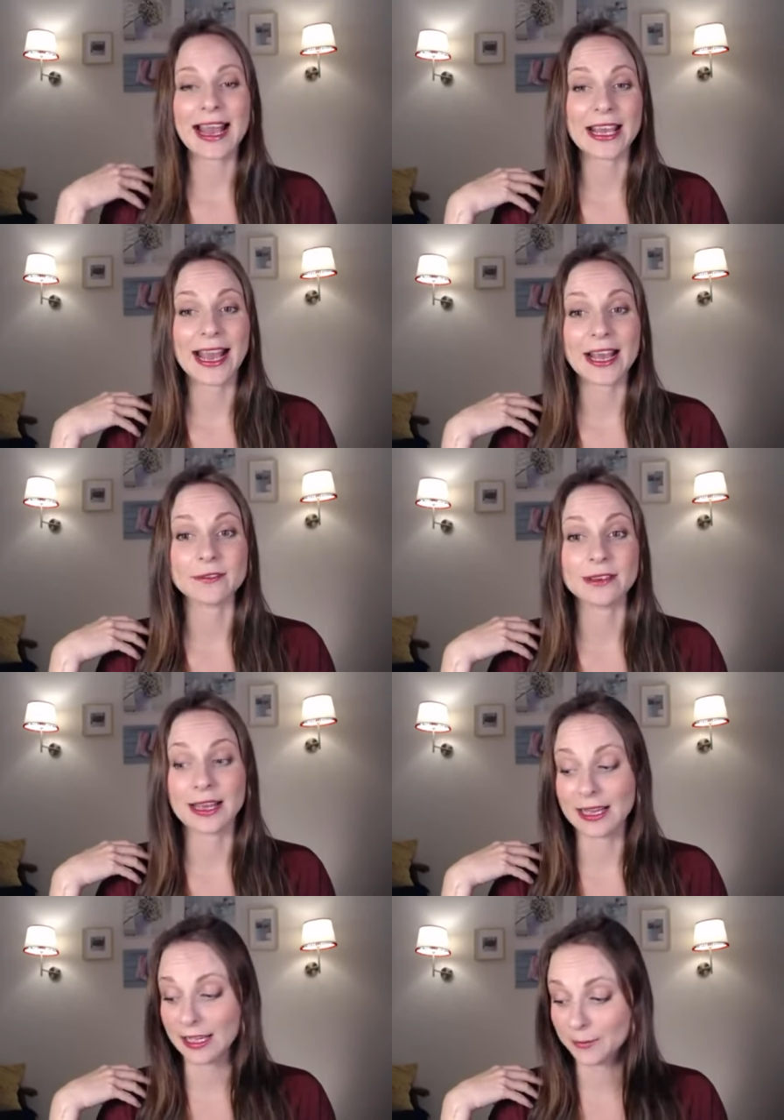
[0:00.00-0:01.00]
I
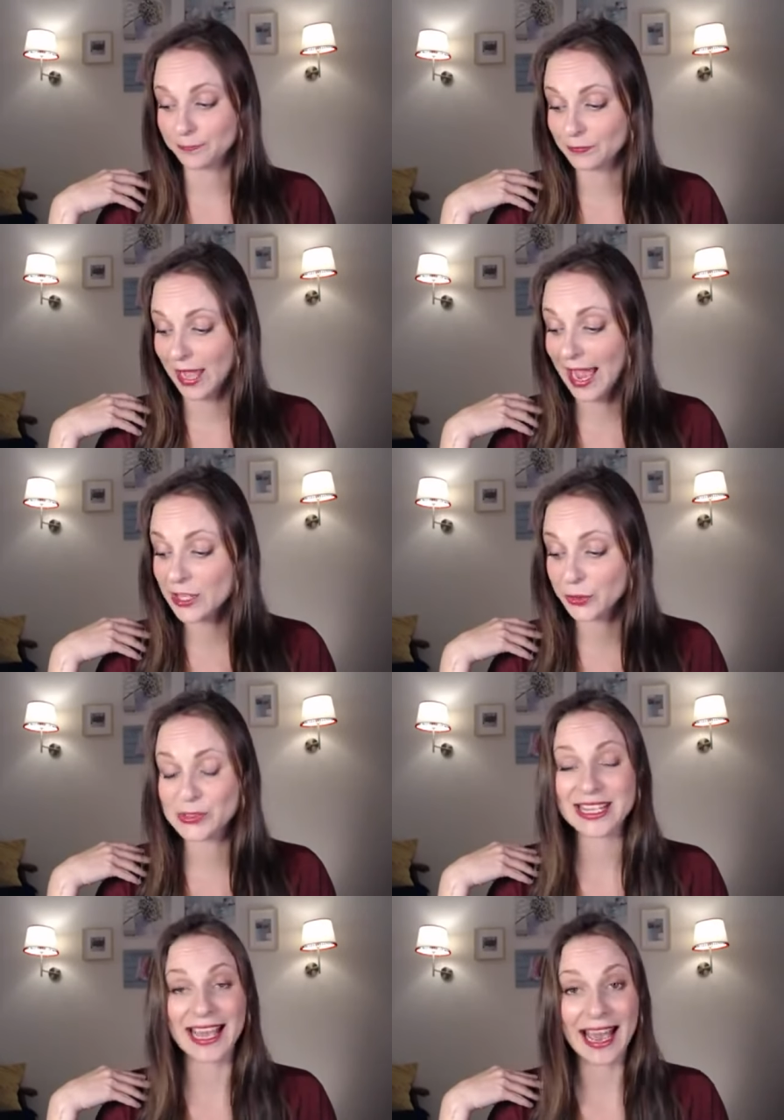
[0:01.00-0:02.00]

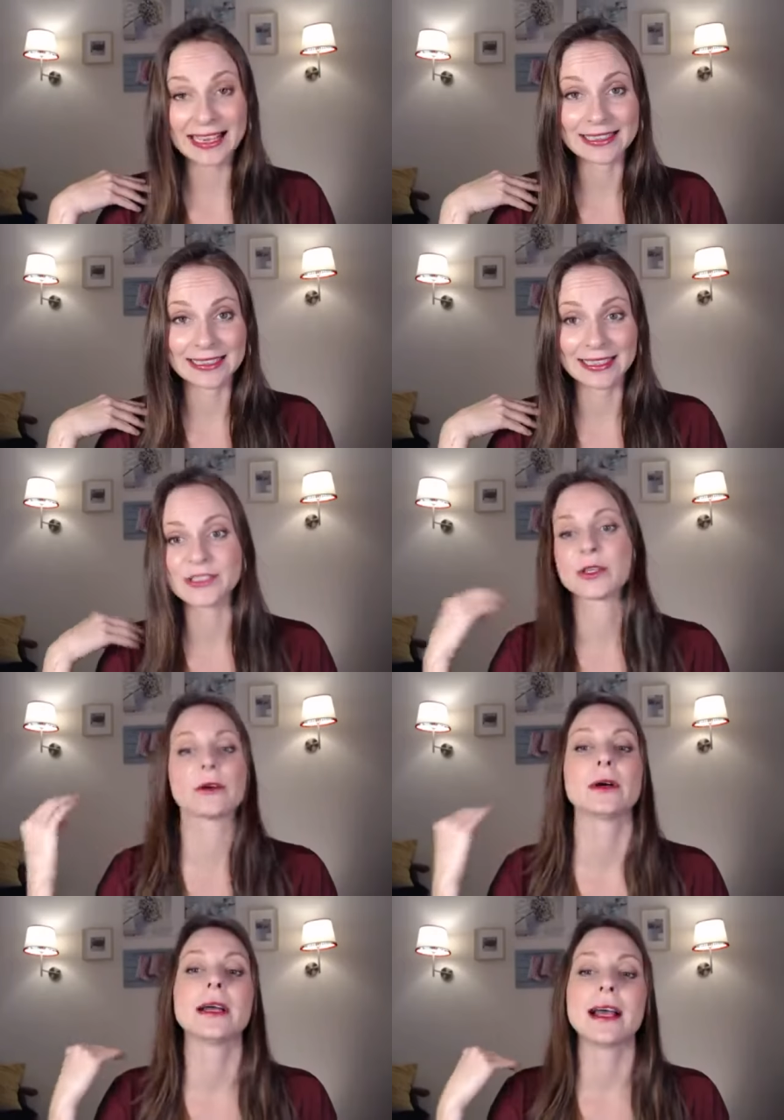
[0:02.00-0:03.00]
use Calendly, so